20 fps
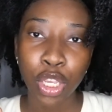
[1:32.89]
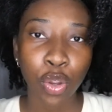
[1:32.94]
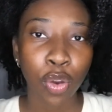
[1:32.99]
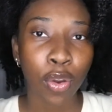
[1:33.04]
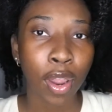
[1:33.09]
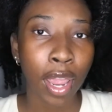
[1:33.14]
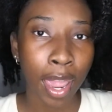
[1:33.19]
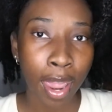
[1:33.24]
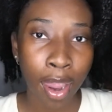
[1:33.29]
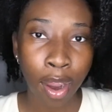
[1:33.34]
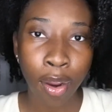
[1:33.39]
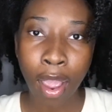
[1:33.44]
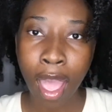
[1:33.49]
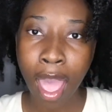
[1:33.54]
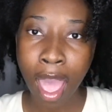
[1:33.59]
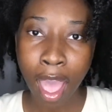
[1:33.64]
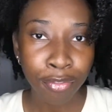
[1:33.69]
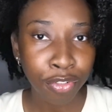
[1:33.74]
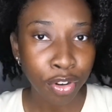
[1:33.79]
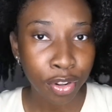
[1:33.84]
your hair
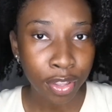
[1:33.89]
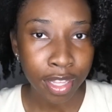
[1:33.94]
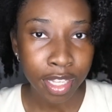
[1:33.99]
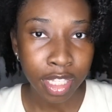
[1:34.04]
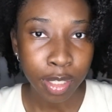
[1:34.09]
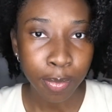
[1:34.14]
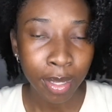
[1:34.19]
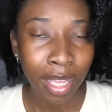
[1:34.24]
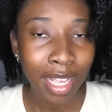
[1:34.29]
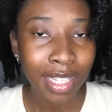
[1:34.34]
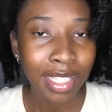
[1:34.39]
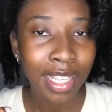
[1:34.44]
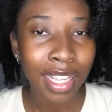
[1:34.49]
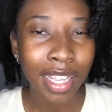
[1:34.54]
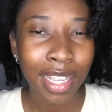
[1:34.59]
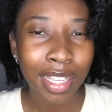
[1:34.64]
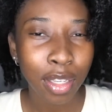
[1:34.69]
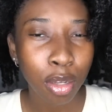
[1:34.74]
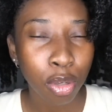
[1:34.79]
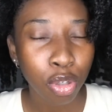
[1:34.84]
after this because it
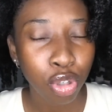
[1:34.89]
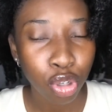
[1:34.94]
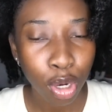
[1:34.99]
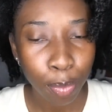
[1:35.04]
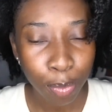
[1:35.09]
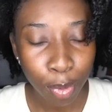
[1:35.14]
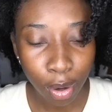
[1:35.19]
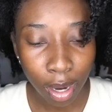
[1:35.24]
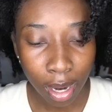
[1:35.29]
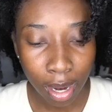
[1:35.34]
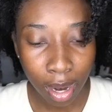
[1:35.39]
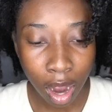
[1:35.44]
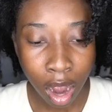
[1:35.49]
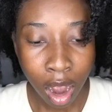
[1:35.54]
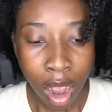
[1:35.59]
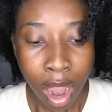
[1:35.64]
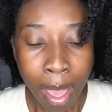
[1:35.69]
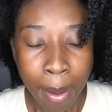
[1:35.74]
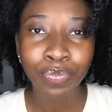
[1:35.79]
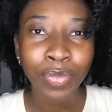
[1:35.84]
is gonna strip your hair.
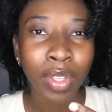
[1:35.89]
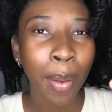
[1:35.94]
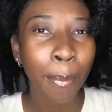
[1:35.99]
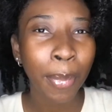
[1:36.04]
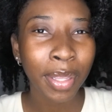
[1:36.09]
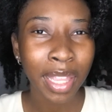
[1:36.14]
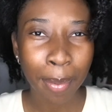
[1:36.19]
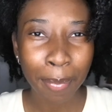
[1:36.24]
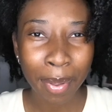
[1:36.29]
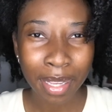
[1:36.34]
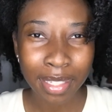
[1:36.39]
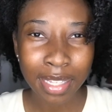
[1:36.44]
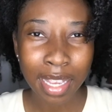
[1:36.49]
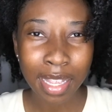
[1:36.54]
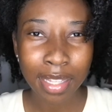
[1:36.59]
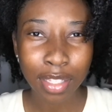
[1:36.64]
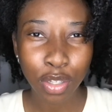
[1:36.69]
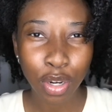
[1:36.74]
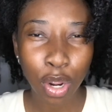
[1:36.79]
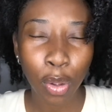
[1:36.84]
But that makes
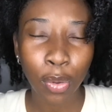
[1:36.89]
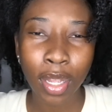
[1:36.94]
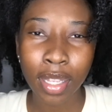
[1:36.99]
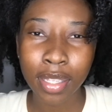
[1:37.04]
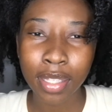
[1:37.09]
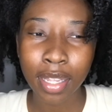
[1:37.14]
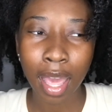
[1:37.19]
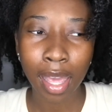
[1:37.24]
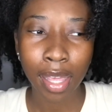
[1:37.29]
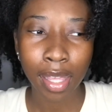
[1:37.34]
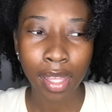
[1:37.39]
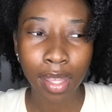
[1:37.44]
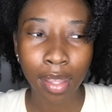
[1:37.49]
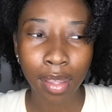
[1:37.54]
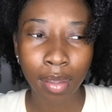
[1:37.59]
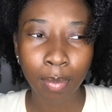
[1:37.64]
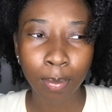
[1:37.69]
sense, you know, because like